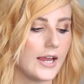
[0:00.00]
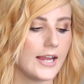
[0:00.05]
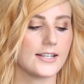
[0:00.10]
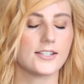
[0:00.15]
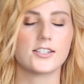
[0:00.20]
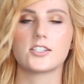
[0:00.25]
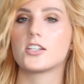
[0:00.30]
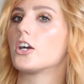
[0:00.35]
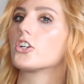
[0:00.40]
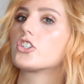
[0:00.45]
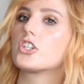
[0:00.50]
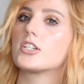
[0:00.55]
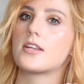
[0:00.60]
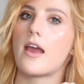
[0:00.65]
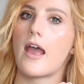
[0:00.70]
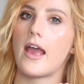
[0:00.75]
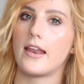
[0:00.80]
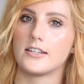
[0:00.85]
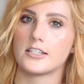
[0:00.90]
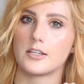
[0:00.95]
It's such a
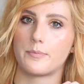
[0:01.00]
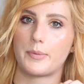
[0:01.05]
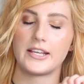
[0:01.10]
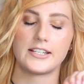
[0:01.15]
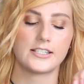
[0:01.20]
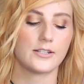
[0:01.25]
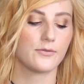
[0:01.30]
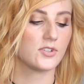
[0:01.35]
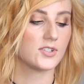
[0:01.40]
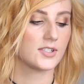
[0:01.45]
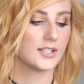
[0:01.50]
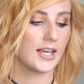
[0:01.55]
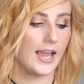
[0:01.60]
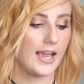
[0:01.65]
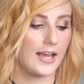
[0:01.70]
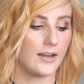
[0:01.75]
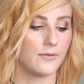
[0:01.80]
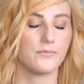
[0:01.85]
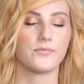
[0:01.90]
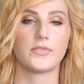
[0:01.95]
tender piece of
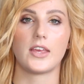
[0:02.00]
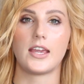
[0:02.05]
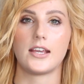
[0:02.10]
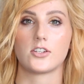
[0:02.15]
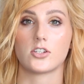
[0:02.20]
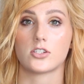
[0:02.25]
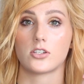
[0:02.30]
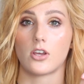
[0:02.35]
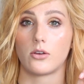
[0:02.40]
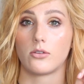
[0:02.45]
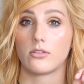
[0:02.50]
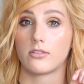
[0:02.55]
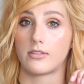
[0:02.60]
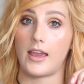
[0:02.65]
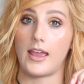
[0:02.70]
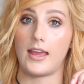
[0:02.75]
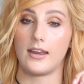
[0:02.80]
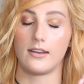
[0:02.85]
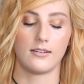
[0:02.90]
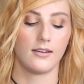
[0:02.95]
skin. It's so
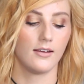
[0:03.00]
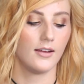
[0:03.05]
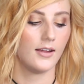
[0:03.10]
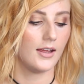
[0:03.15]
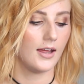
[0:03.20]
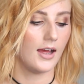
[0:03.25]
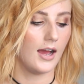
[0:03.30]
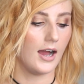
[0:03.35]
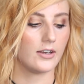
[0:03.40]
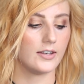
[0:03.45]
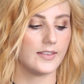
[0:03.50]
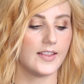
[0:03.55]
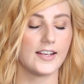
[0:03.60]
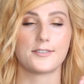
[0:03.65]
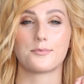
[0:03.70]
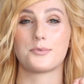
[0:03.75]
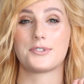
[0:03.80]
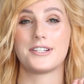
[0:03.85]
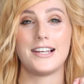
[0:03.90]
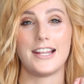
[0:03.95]
thin. And
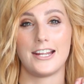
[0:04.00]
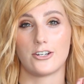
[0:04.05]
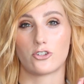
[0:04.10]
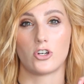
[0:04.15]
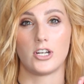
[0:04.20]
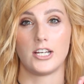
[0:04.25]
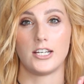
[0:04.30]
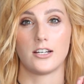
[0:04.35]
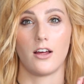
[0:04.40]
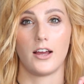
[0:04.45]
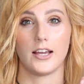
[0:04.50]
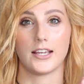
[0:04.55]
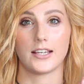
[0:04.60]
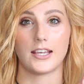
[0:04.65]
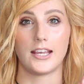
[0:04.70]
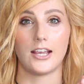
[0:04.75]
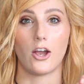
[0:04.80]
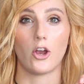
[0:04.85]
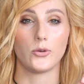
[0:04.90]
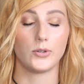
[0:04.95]
this was literally
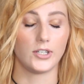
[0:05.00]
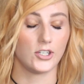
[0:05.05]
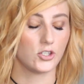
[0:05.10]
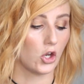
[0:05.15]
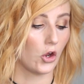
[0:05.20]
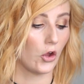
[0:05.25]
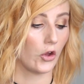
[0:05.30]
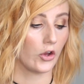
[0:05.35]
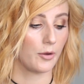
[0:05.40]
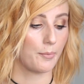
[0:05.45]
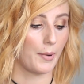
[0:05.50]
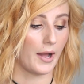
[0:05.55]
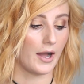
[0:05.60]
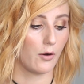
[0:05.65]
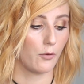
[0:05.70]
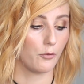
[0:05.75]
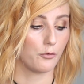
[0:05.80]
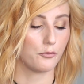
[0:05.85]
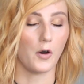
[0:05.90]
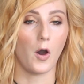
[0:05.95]
like, it only took
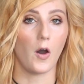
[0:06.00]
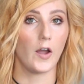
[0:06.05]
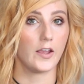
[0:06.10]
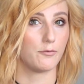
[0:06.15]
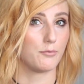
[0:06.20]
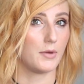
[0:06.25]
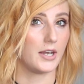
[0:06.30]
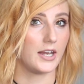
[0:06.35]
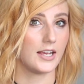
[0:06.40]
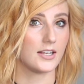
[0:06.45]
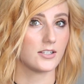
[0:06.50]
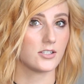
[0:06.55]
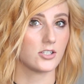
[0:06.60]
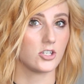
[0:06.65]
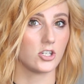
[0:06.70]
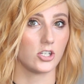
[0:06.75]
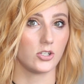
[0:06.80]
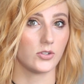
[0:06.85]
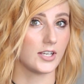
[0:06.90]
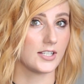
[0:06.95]
about 5 minutes
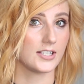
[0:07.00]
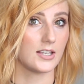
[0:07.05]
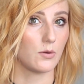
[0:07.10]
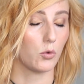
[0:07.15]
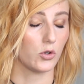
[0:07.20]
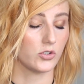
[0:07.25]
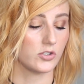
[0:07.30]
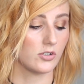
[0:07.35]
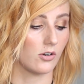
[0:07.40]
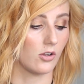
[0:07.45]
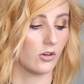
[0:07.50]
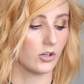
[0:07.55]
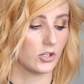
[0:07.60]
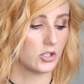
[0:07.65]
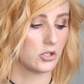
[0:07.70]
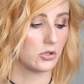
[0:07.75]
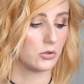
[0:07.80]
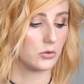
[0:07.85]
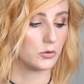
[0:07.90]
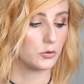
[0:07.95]
to do this. It wasn't long
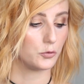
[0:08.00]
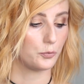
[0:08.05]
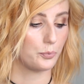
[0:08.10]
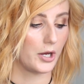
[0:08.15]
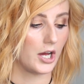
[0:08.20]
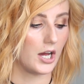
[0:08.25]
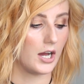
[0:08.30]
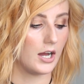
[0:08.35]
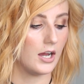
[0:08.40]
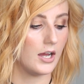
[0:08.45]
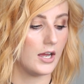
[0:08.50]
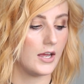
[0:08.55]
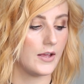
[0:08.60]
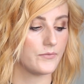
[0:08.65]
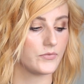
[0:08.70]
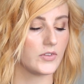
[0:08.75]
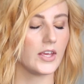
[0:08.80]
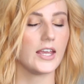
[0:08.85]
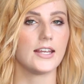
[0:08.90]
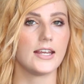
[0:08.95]
at all, but
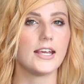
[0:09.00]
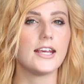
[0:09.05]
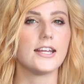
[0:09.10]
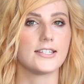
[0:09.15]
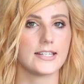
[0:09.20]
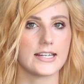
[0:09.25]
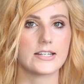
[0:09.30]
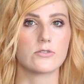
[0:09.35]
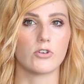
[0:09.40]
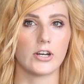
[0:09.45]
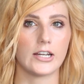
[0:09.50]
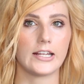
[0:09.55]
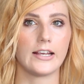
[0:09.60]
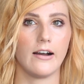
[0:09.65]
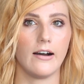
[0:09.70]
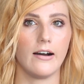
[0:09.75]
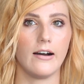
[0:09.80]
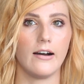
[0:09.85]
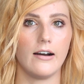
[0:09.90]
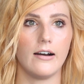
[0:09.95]
it did really
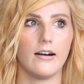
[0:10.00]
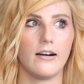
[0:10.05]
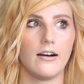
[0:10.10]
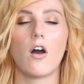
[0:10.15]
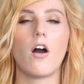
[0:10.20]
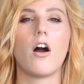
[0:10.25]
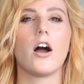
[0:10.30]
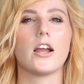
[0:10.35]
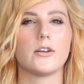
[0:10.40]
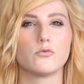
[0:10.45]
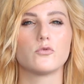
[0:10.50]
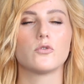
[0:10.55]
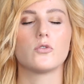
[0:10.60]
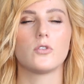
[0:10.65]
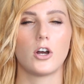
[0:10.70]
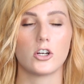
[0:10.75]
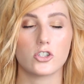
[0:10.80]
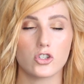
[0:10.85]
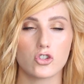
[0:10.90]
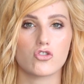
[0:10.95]
hurt. I
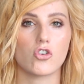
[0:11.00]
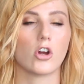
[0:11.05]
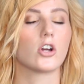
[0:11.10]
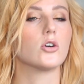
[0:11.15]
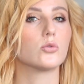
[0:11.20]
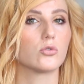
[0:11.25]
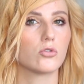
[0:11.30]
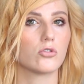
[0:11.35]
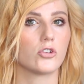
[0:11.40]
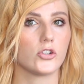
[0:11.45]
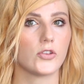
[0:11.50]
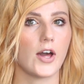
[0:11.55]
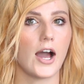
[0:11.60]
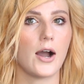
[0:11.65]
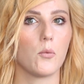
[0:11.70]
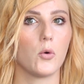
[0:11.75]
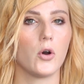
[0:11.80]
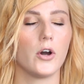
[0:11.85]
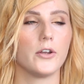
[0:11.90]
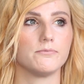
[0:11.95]
struggled through
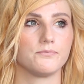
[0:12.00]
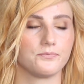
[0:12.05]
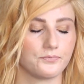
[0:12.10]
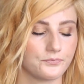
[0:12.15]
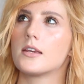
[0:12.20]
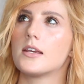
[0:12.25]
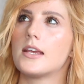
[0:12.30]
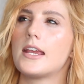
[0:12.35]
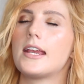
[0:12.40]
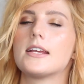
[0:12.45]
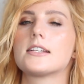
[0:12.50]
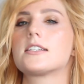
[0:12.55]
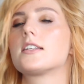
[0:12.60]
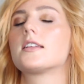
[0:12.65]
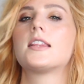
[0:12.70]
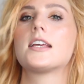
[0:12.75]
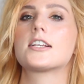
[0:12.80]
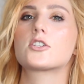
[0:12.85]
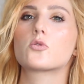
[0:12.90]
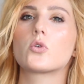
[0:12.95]
that one. It's
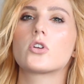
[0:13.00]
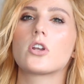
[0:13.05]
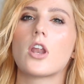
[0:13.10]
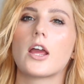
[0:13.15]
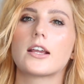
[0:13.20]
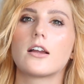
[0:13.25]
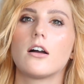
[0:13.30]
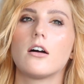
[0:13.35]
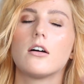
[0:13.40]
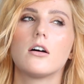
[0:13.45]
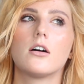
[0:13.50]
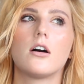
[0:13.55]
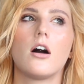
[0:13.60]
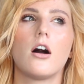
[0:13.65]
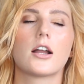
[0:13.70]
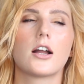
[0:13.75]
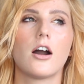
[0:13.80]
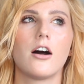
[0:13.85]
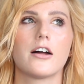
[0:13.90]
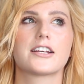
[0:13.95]
this one, like,
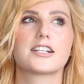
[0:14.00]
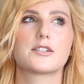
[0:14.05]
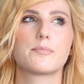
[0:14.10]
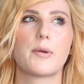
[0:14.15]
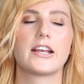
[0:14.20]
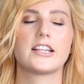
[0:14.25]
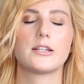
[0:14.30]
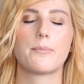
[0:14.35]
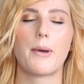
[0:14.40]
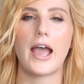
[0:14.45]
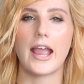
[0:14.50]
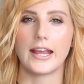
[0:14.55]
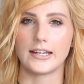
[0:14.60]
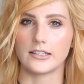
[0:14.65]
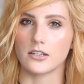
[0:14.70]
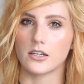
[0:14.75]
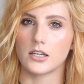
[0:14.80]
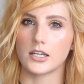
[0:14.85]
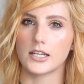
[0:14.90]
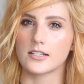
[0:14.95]
I can't explain the
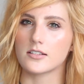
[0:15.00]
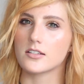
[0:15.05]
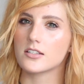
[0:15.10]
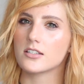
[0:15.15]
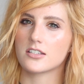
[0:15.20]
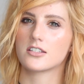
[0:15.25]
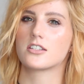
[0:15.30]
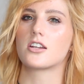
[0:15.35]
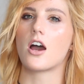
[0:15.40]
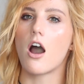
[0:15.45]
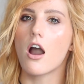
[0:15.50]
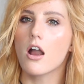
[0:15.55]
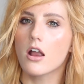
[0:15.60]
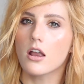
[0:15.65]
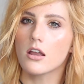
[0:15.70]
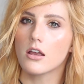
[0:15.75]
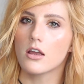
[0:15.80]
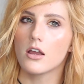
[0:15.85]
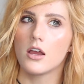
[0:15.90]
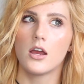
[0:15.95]
pain. It
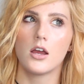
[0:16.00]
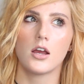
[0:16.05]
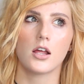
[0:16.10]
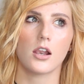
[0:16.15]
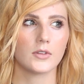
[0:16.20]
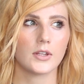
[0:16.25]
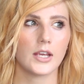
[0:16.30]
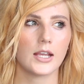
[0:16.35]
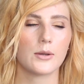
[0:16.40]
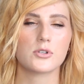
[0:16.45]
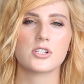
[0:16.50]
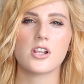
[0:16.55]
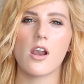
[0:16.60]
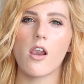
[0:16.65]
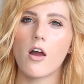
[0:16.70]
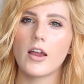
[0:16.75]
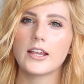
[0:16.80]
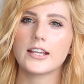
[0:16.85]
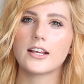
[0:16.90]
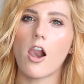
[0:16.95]
stung. It was
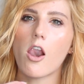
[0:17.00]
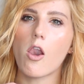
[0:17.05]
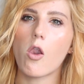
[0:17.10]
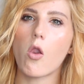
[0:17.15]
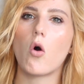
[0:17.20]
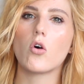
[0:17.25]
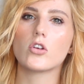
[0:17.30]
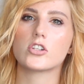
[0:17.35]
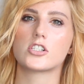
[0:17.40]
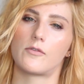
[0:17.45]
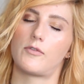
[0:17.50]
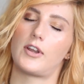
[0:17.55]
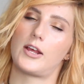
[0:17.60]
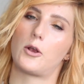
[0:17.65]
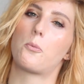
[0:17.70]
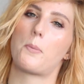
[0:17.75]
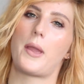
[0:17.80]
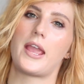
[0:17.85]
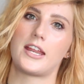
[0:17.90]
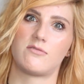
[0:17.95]
like lots of
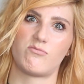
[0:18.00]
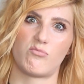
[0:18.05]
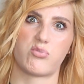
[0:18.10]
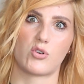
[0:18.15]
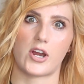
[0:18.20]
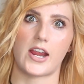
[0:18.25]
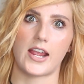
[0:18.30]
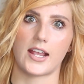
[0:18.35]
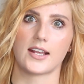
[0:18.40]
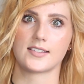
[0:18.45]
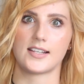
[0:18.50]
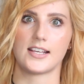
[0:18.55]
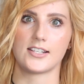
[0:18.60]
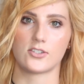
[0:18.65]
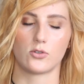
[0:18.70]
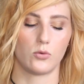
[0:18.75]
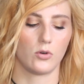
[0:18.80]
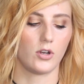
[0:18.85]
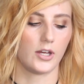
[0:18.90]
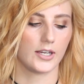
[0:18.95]
little pinpricks
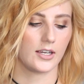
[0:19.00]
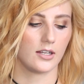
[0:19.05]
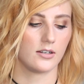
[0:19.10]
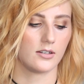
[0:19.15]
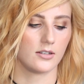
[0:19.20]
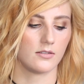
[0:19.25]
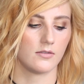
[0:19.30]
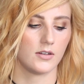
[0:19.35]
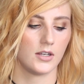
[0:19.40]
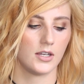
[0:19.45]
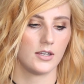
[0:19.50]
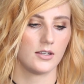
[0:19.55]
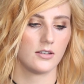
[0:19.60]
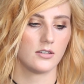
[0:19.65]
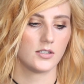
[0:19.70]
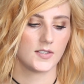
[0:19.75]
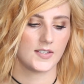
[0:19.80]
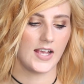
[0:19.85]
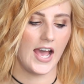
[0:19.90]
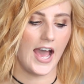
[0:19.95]
is all I can
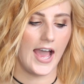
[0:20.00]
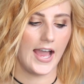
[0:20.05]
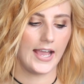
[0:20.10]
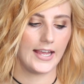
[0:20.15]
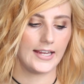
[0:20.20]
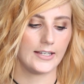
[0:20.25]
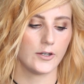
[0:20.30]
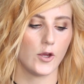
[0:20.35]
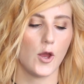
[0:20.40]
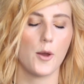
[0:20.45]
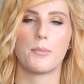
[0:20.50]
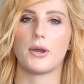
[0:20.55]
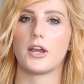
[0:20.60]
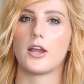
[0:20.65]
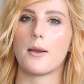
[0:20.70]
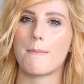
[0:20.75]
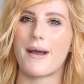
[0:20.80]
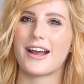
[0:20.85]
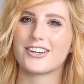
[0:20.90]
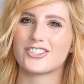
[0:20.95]
say,
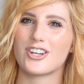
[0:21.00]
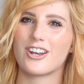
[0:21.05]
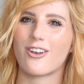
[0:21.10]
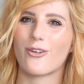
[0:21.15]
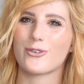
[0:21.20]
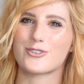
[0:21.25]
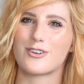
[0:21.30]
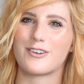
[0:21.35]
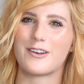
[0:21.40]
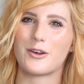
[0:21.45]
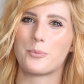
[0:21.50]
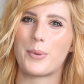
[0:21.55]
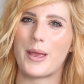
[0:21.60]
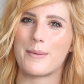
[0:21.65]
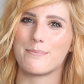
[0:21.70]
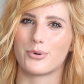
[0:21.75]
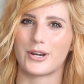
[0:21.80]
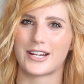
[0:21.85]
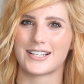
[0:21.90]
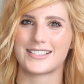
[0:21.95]
but imagine lots of little
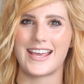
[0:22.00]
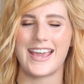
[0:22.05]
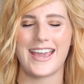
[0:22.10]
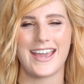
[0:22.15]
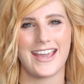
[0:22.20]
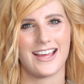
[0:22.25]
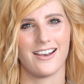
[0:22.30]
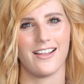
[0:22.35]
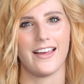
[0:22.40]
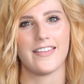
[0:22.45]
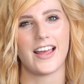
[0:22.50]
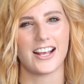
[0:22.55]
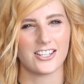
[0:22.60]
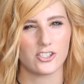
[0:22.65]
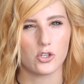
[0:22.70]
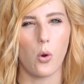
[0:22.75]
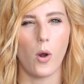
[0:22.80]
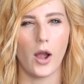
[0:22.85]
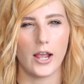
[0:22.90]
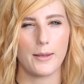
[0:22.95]
pinpricks here, like
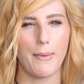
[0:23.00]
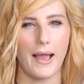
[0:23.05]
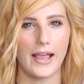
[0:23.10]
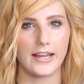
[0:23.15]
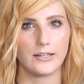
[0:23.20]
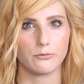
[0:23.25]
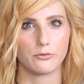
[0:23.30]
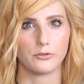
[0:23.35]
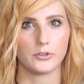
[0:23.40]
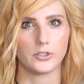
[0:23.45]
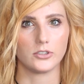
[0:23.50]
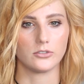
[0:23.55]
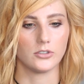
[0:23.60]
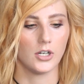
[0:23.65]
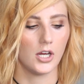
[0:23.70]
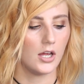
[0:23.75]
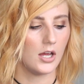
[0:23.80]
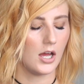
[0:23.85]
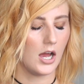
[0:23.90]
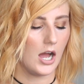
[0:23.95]
that's quite painful.
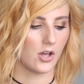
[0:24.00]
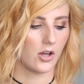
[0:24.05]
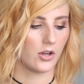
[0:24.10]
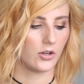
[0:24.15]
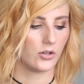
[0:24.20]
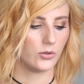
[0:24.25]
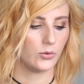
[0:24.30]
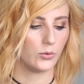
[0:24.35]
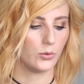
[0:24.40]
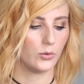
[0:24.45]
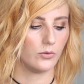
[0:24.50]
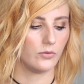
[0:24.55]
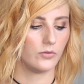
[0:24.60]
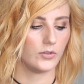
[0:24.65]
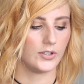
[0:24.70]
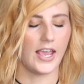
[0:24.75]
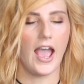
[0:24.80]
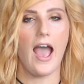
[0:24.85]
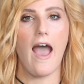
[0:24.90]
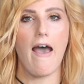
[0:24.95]
So
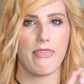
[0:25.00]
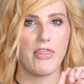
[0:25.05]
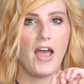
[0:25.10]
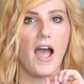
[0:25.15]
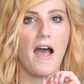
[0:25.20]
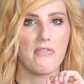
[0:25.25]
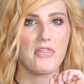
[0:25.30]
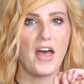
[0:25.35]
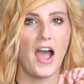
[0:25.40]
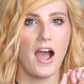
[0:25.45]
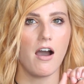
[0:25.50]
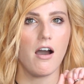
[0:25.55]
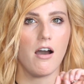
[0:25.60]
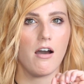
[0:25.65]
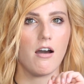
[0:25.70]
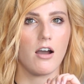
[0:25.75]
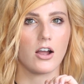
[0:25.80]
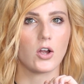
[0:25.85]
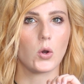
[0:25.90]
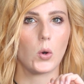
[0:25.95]
yeah, that
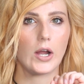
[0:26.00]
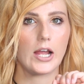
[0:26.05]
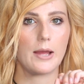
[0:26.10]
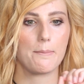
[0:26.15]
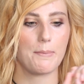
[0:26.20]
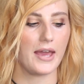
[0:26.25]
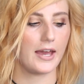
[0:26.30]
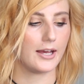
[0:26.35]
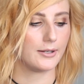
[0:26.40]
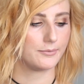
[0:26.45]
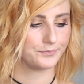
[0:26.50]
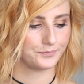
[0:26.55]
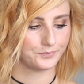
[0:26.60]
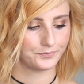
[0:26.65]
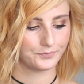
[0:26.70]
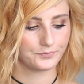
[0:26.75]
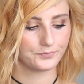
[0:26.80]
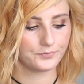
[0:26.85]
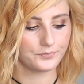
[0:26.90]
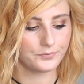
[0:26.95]
hurt quite a bit.
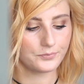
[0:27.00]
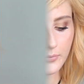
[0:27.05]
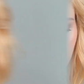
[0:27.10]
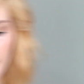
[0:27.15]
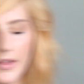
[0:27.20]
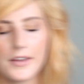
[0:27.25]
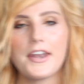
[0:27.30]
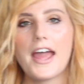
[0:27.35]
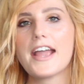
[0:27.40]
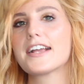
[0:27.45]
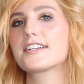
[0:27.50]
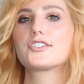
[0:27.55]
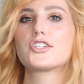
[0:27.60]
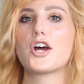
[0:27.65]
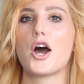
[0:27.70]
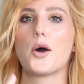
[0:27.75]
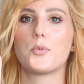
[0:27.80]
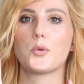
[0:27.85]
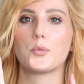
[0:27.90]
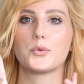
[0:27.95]
Next
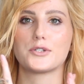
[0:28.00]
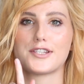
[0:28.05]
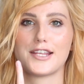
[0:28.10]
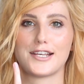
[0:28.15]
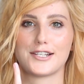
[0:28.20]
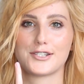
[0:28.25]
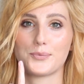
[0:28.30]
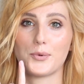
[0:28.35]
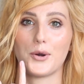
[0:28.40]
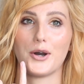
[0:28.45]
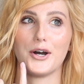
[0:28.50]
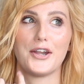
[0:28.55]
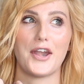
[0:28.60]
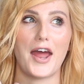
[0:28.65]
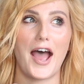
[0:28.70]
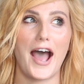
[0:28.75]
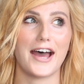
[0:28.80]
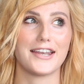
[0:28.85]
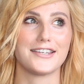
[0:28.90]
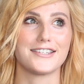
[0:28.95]
up was this one,
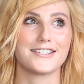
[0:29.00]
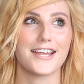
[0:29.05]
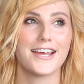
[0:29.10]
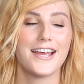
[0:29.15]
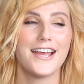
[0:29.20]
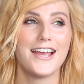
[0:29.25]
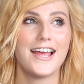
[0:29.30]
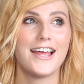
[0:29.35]
and